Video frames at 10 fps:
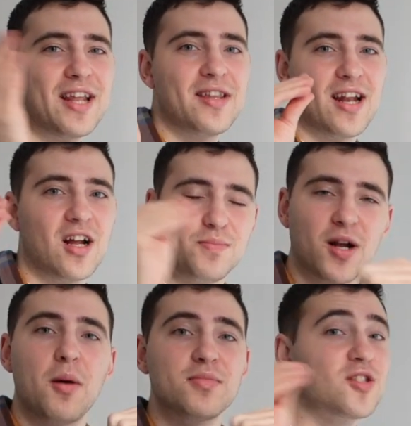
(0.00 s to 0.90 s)
and then I'd
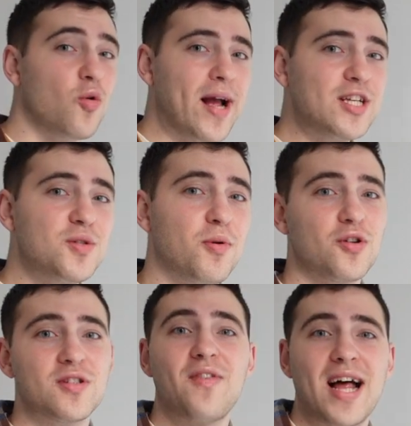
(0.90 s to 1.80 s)
become squished
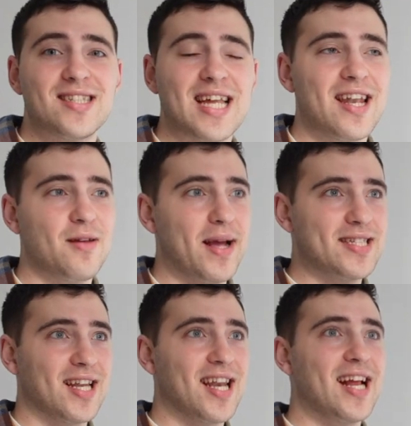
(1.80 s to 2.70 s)
because Flat Stanley
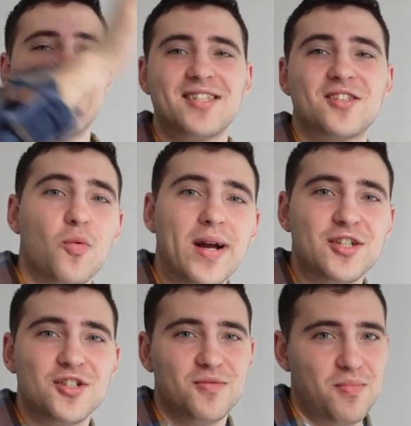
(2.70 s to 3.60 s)
basically is
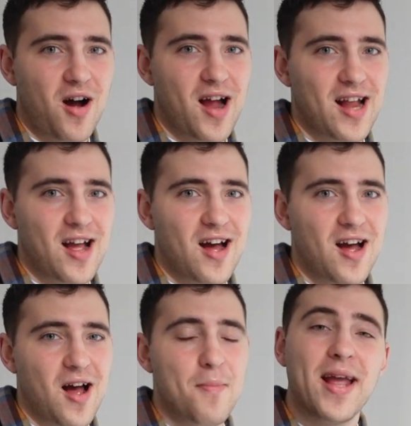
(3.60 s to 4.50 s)
squished by
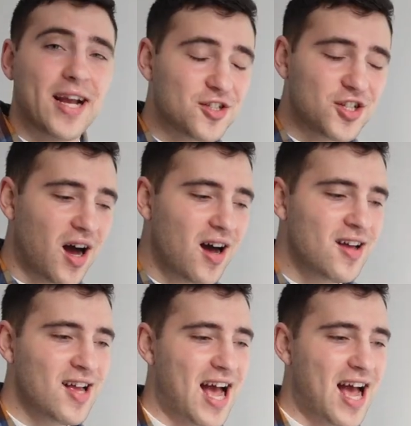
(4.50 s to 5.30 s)
a picture